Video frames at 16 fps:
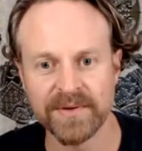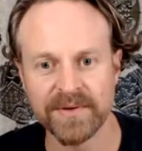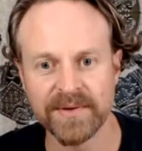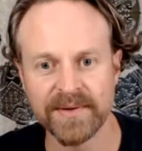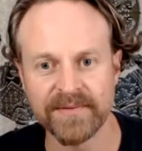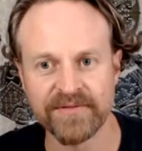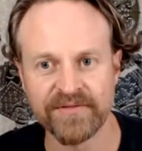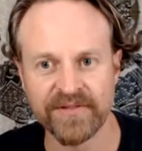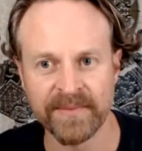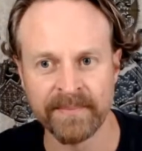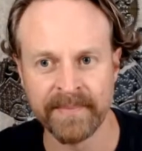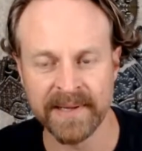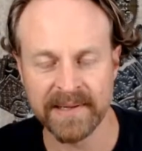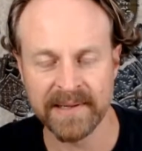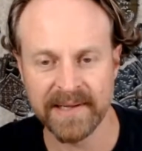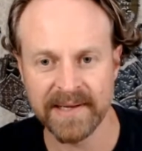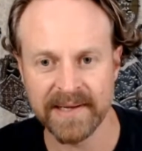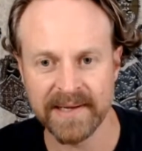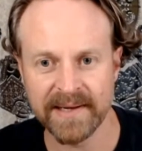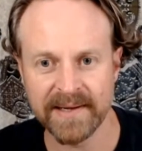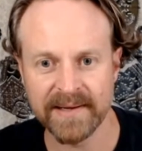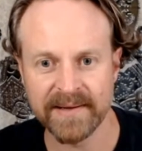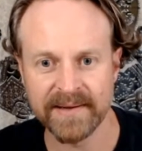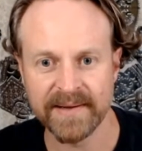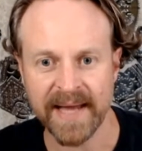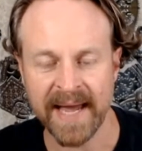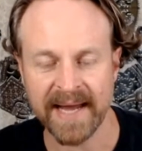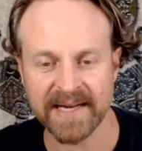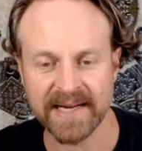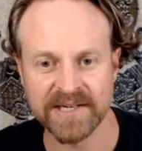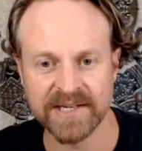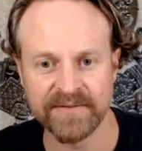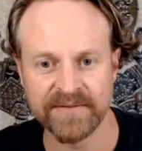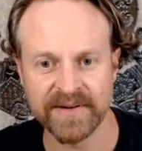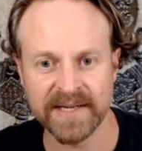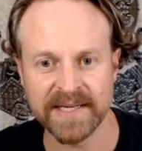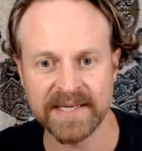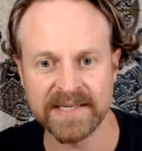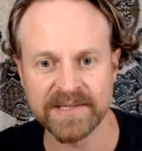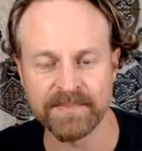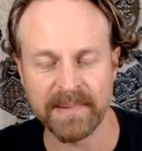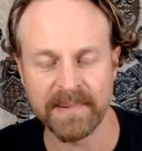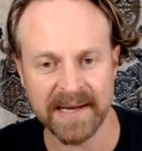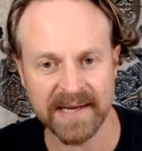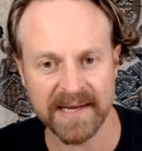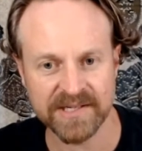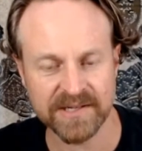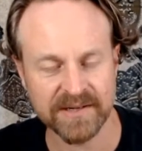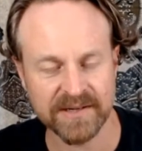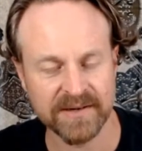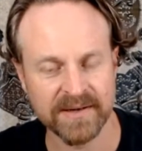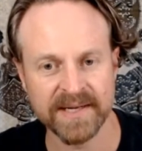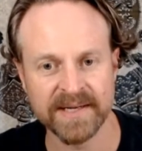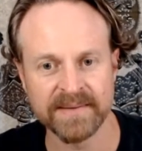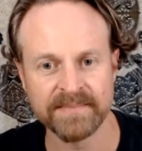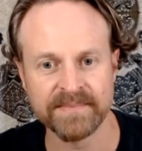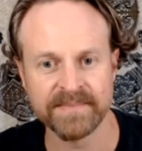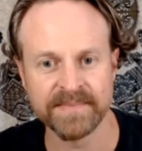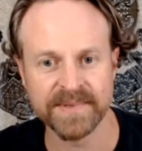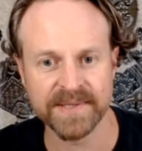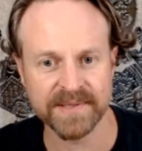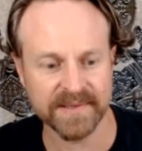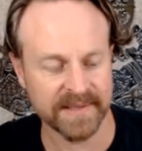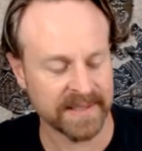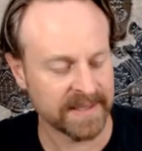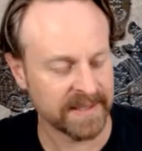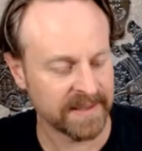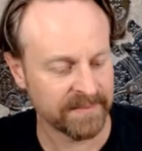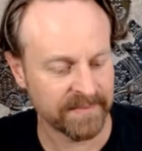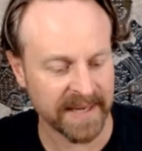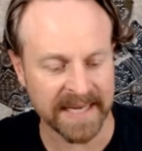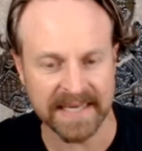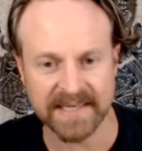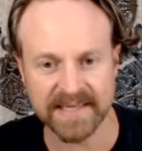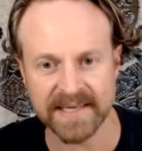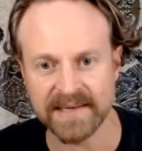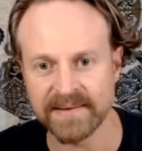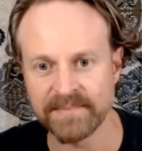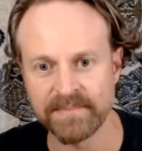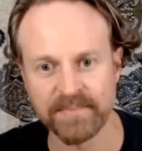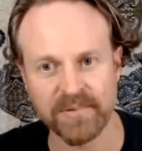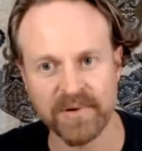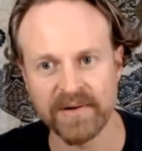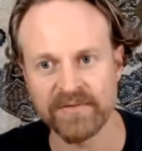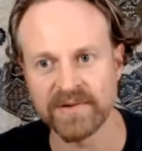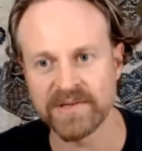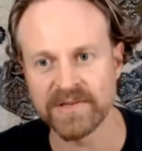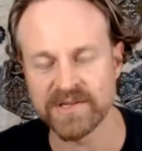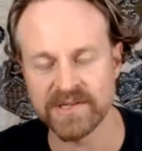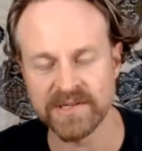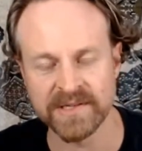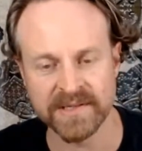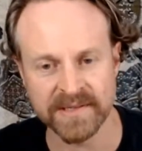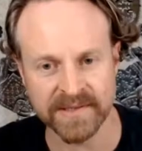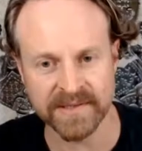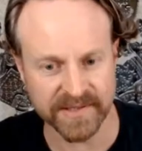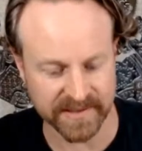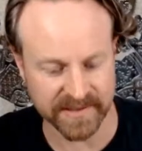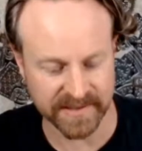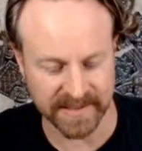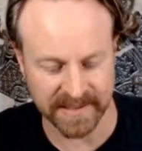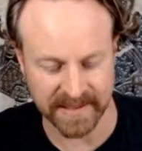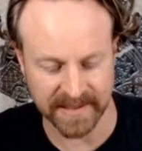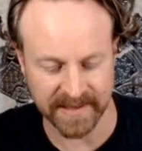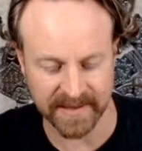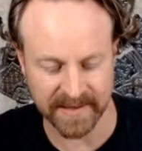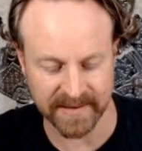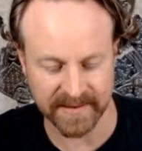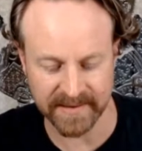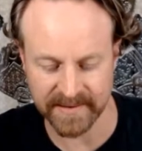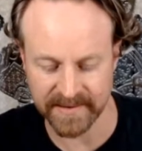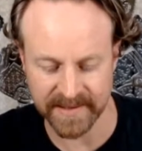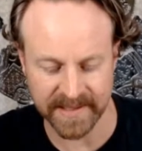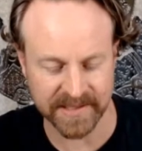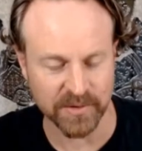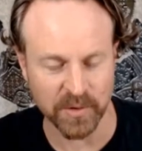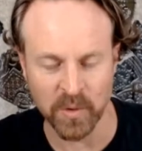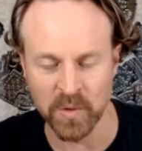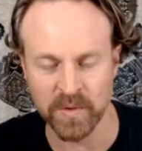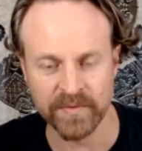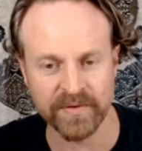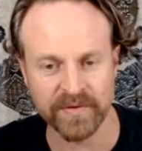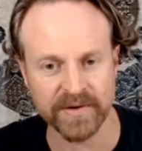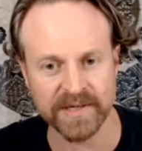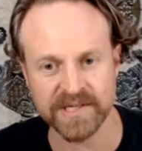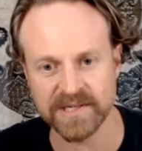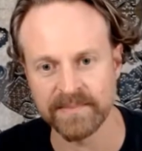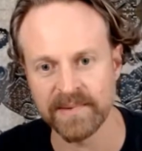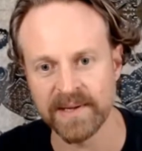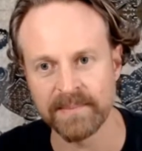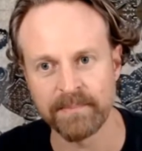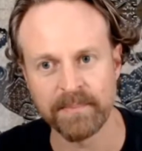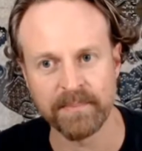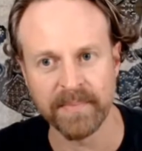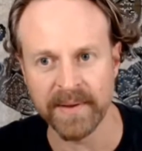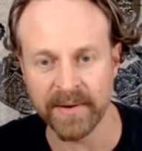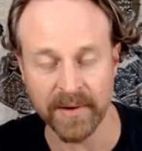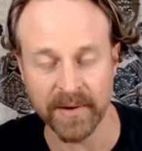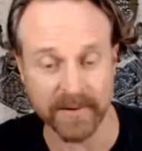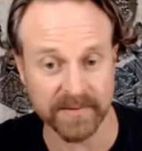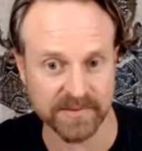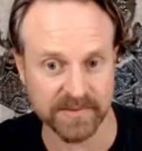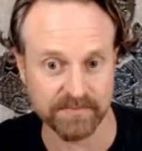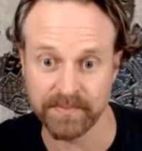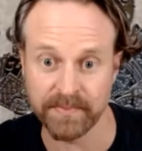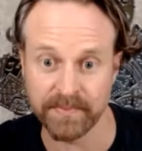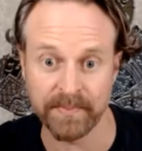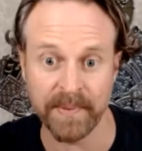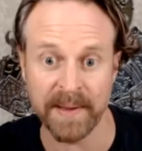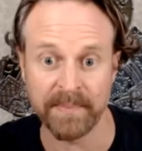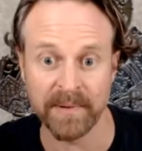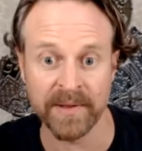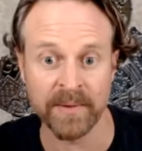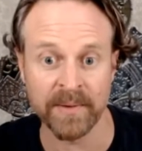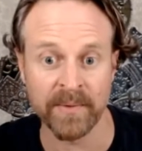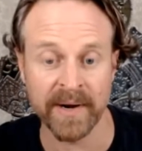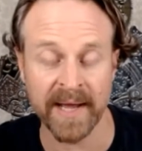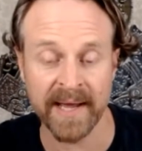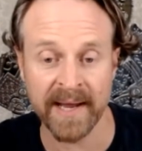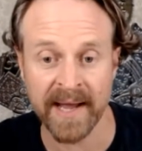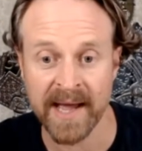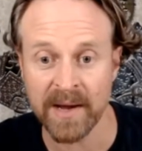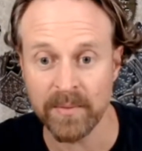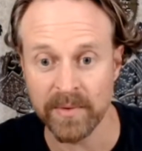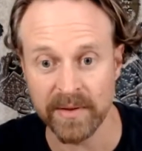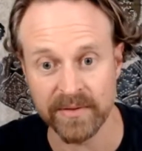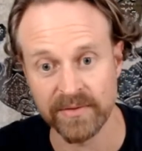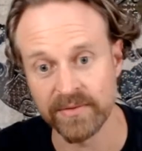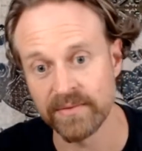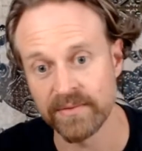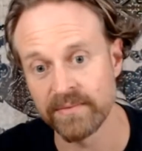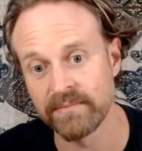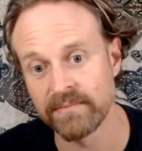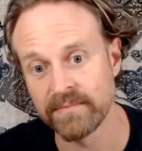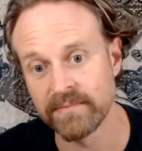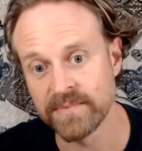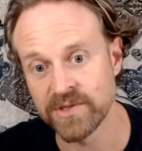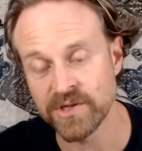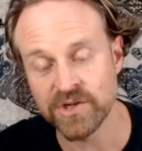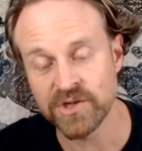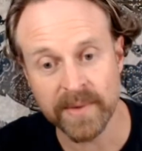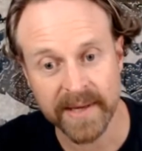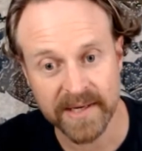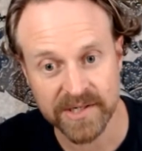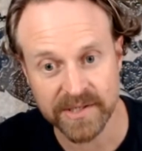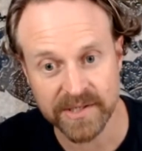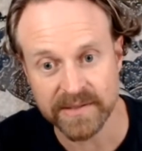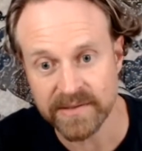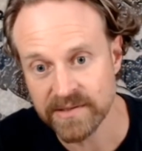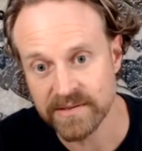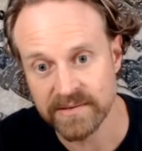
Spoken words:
familiar activities, pastimes, eating preferences, it's all very similar. But, it's people you want to hang out with, situations.